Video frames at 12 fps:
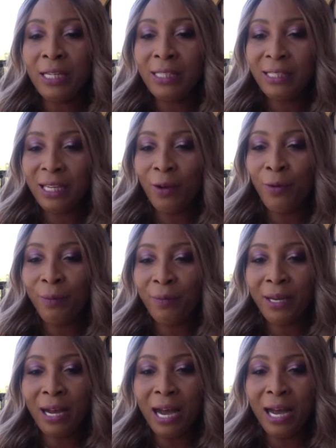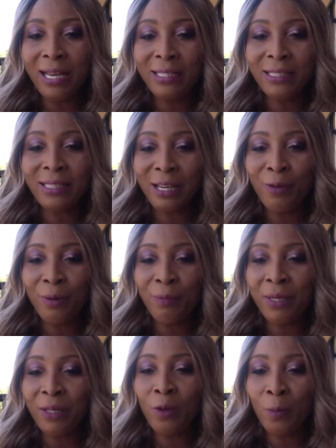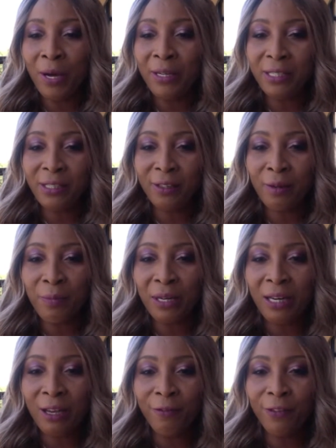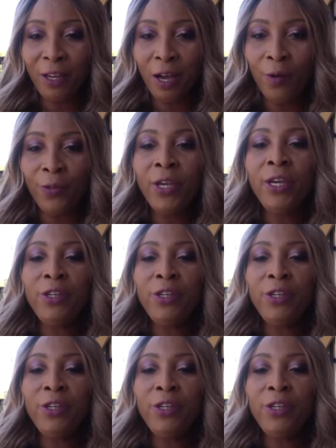Stay with me, guys. Stay with me. Nobody's going to be left out.